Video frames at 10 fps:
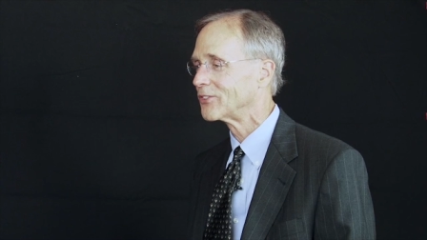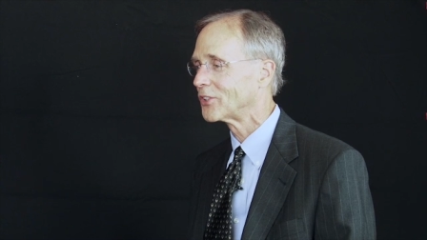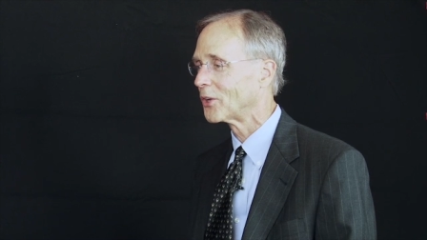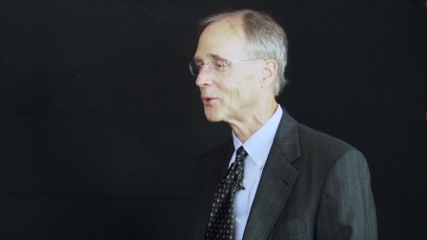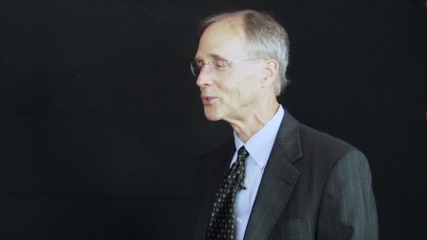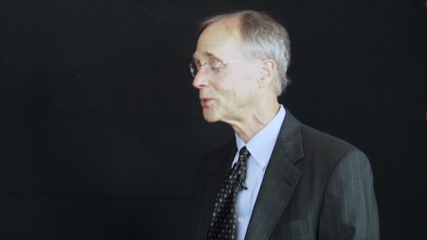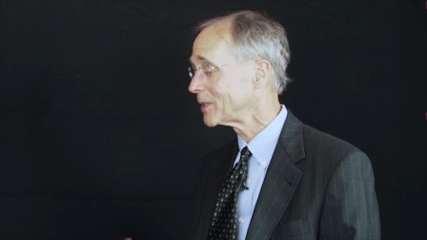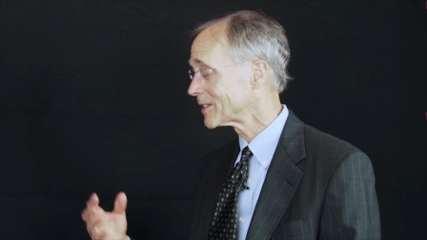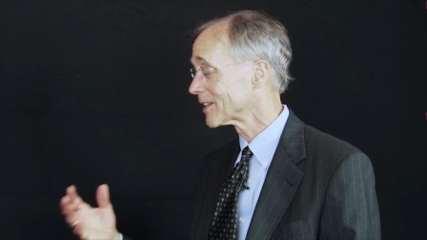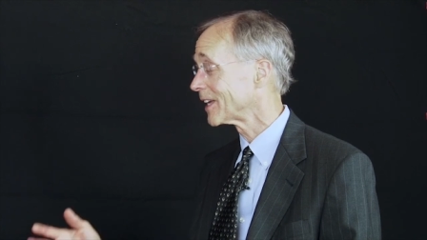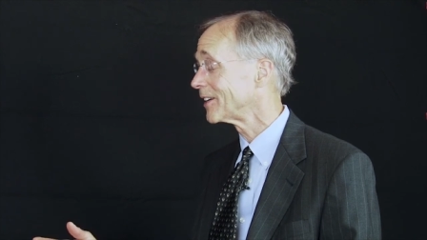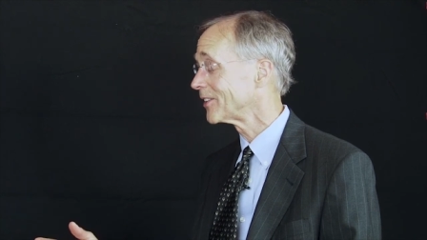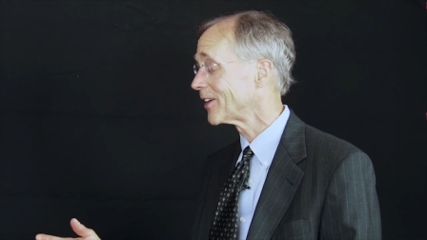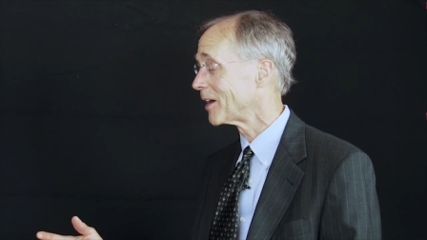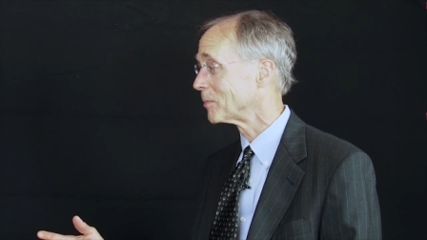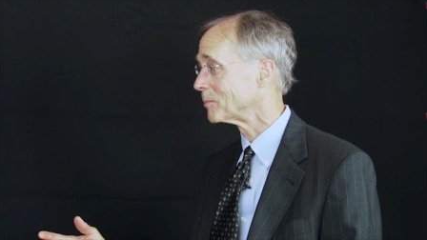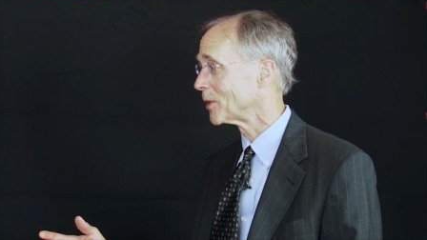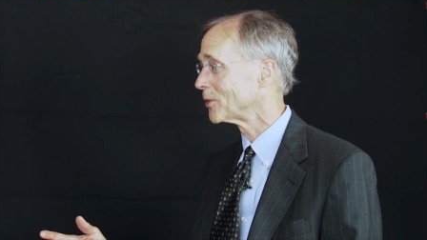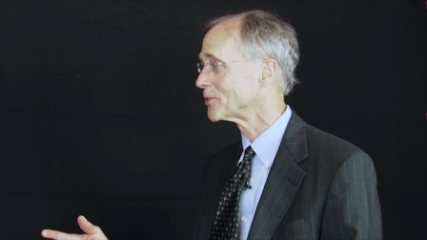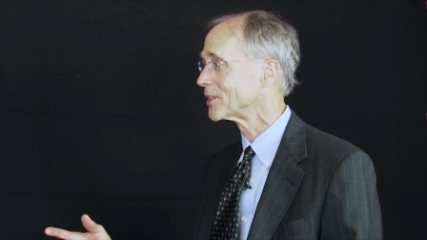So two weeks later, I
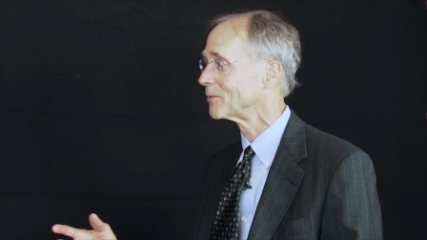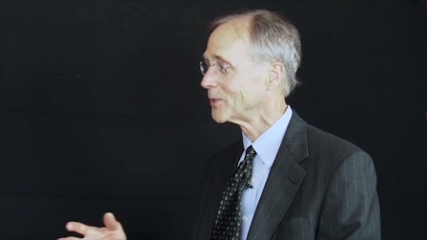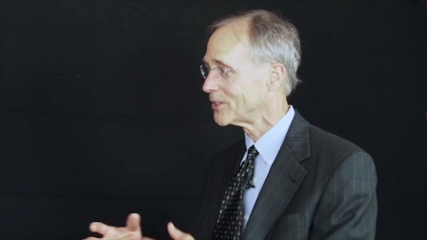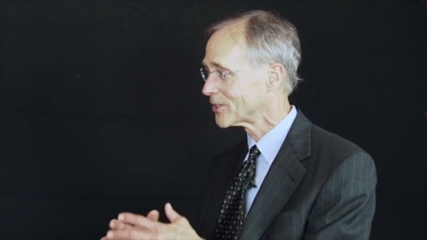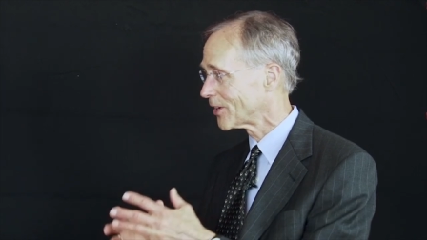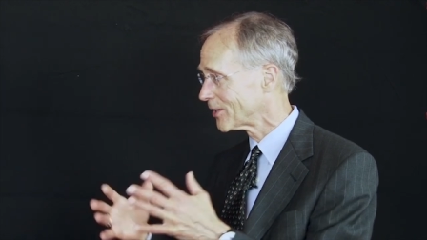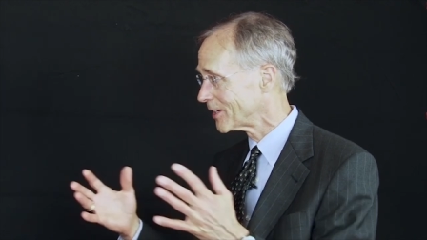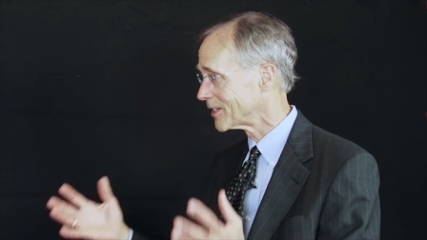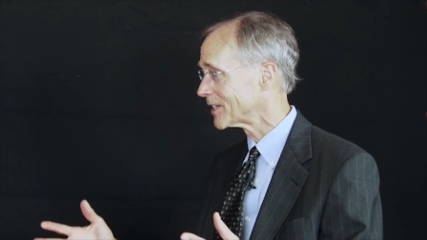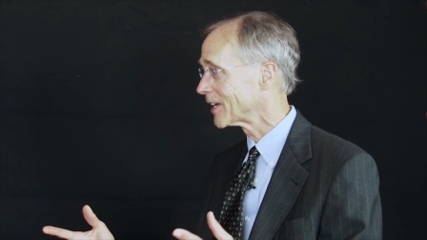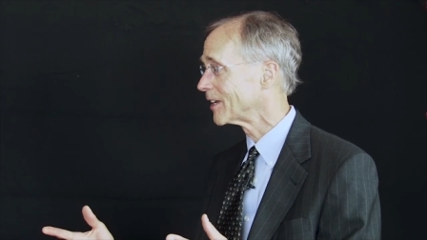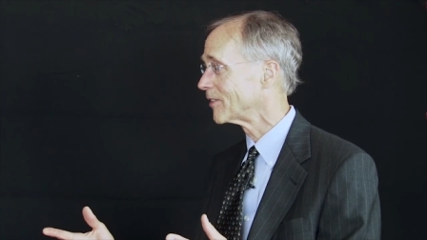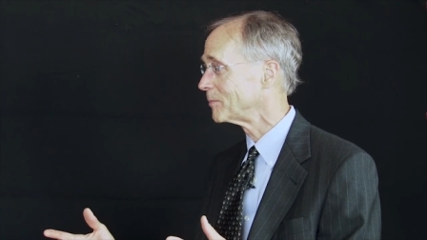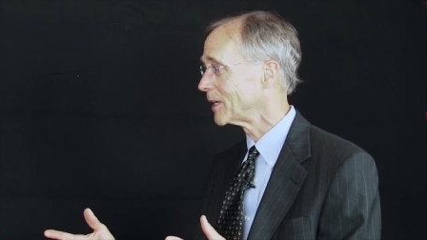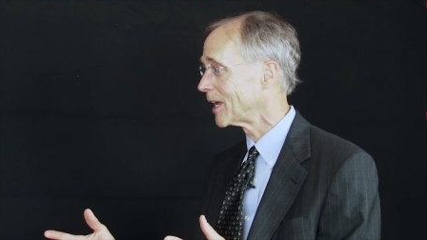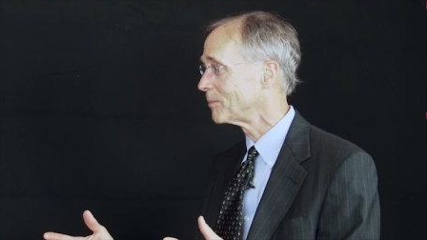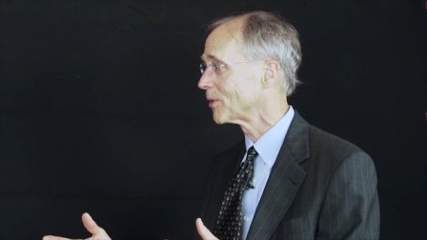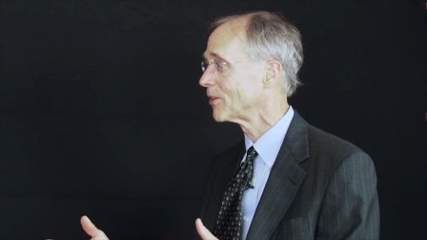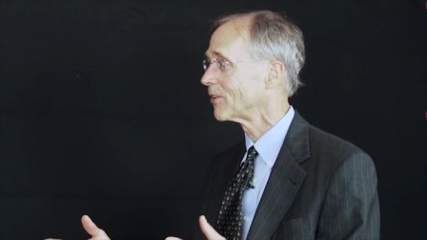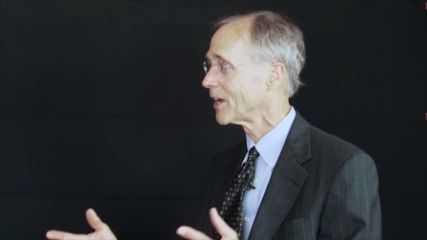proposed that we start an executive M B A
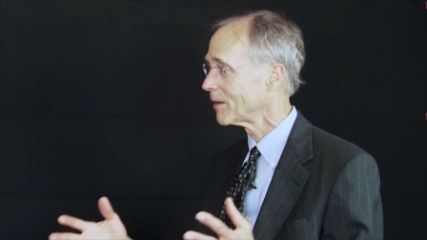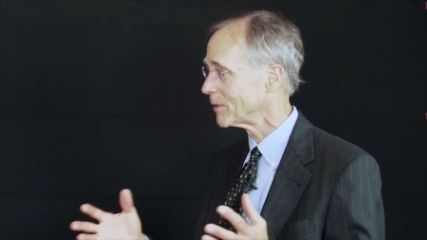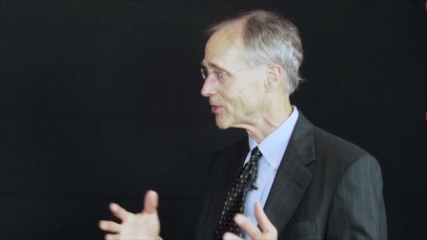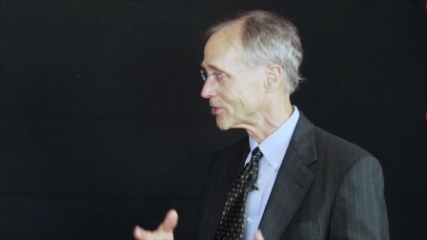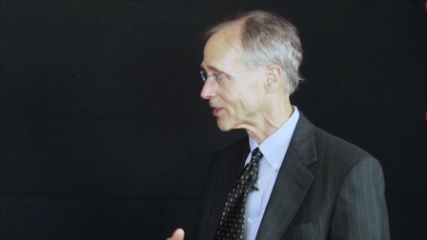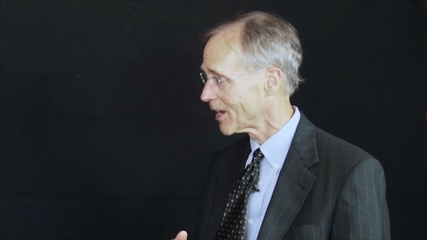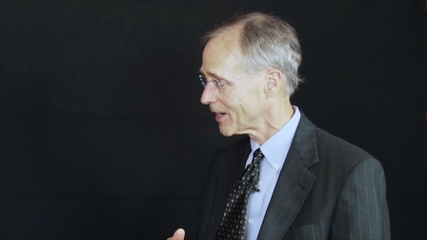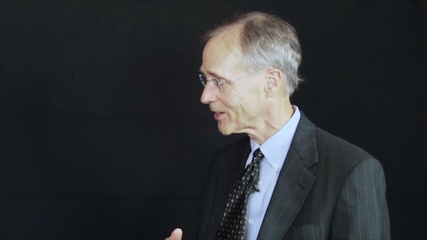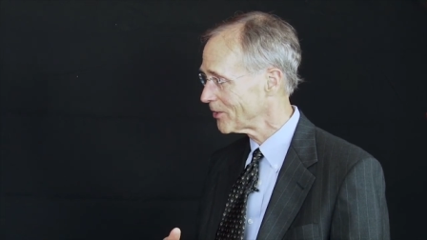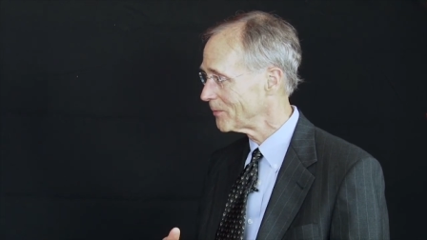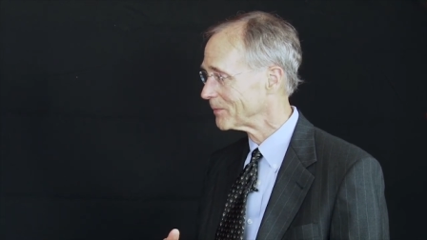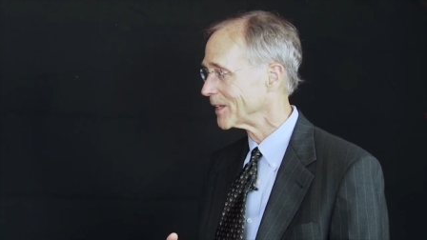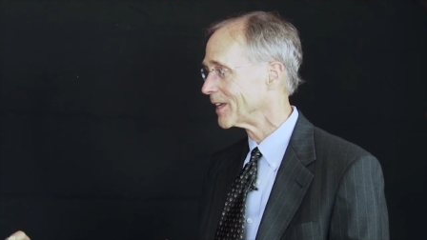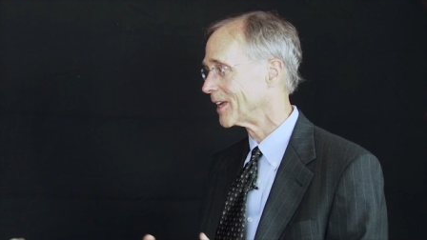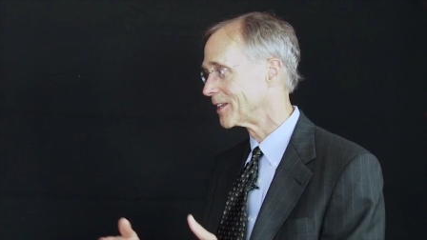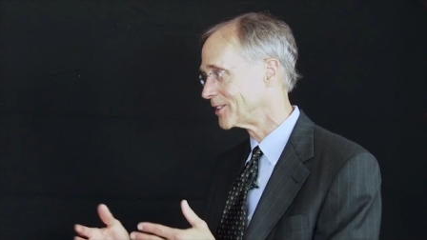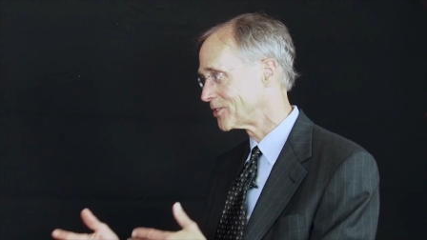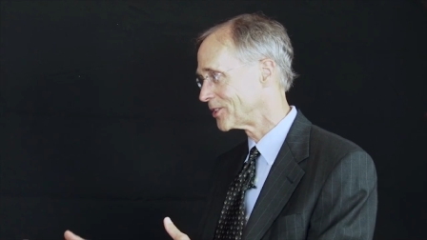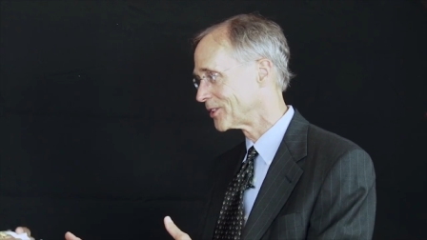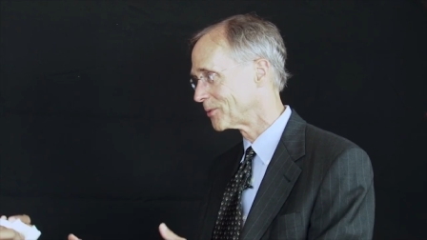program in Chicago, and in
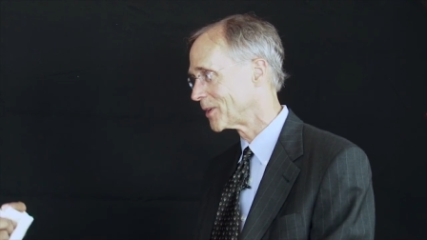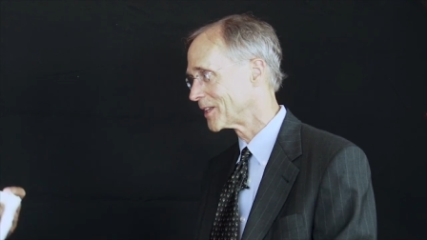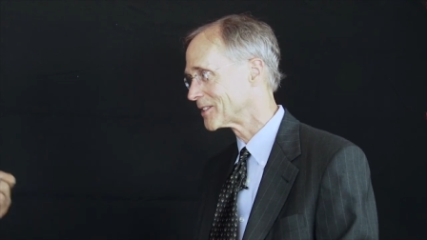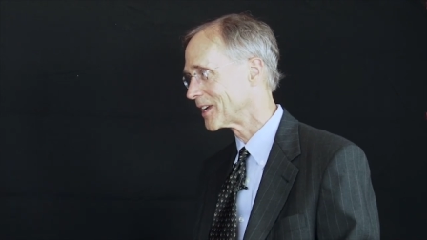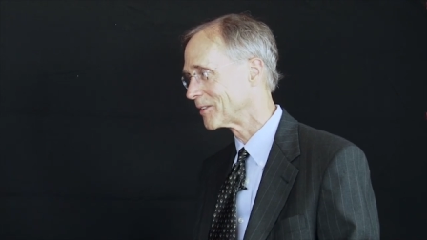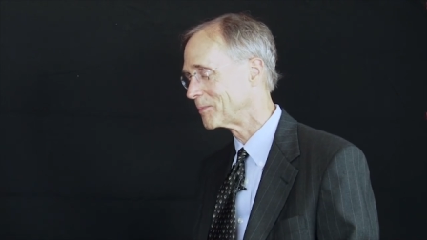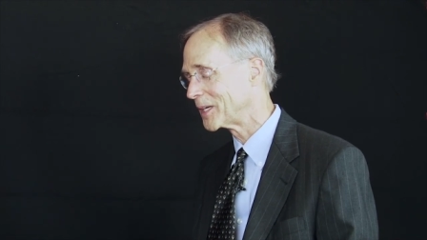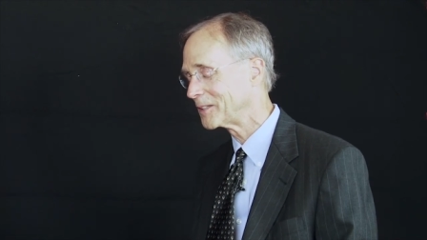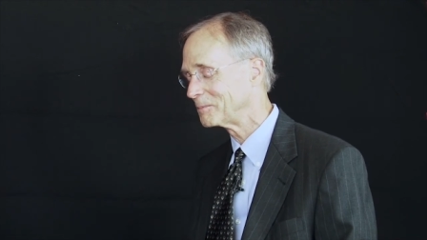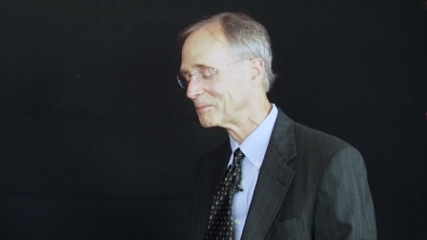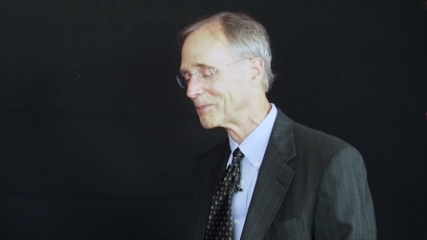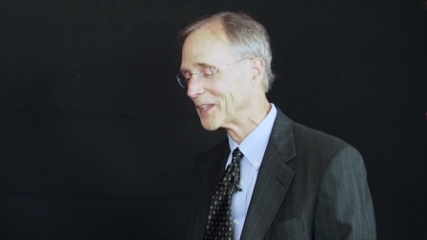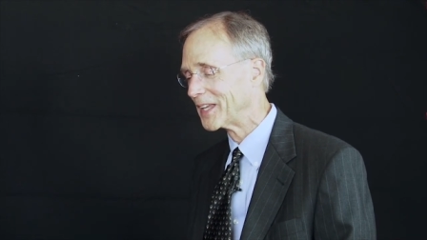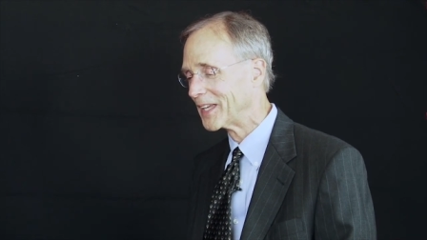addition to the one in South Bend, wow.